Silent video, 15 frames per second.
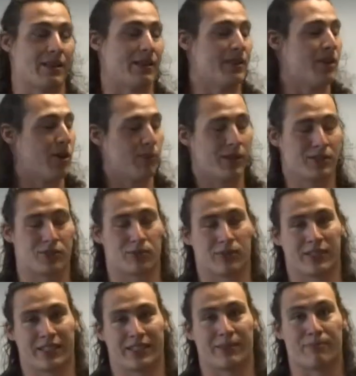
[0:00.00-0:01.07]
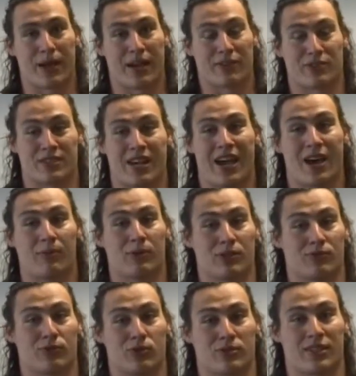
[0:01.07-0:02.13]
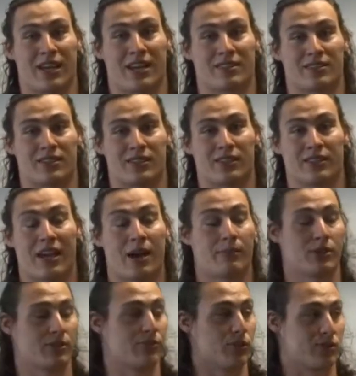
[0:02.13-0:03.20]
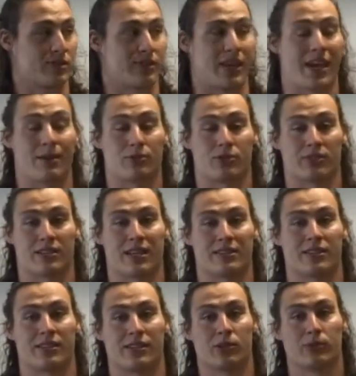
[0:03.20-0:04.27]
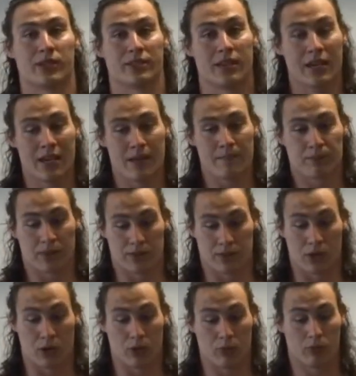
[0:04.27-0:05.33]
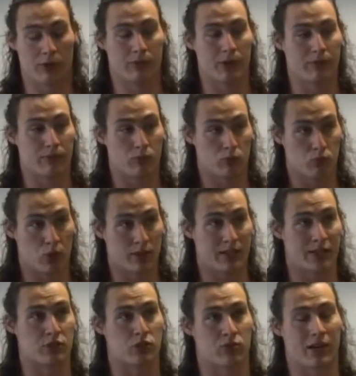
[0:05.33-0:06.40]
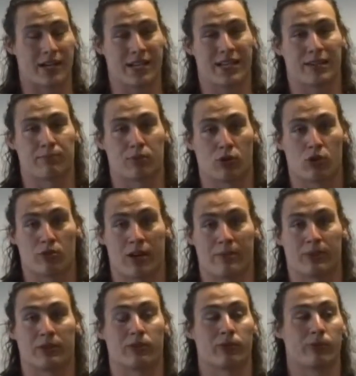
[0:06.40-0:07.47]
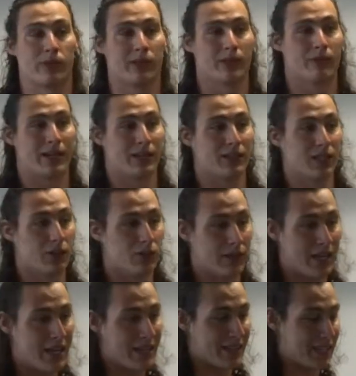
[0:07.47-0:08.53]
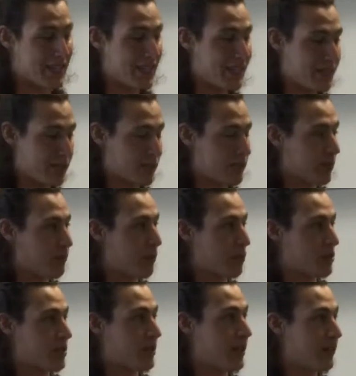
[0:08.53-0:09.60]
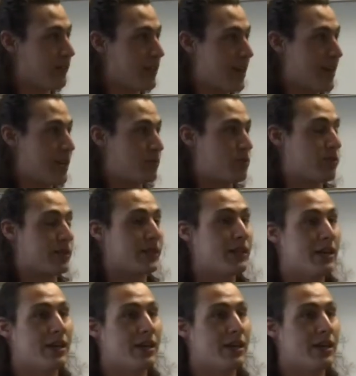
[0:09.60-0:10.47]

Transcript: no muscle really compares to how much force how much force the hamstrings have to deal with. So when we work on training and programming, we really want to load the eccentric portion of that hamstring.